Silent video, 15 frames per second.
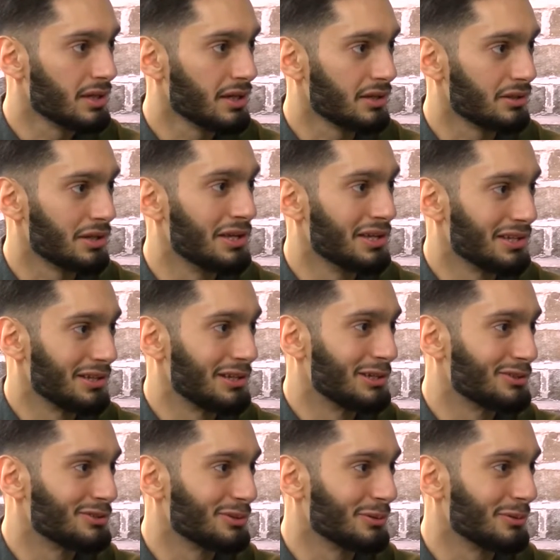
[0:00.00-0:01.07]
in a
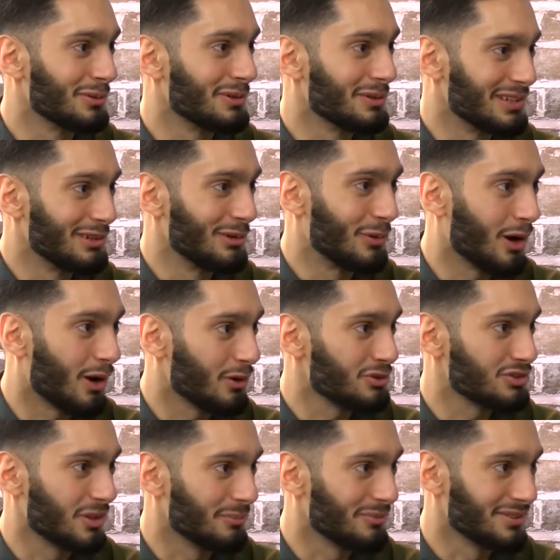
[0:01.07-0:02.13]
little hut or
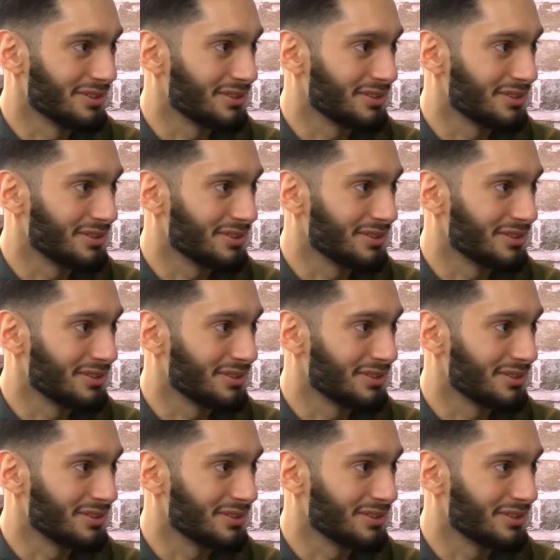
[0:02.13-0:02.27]
something.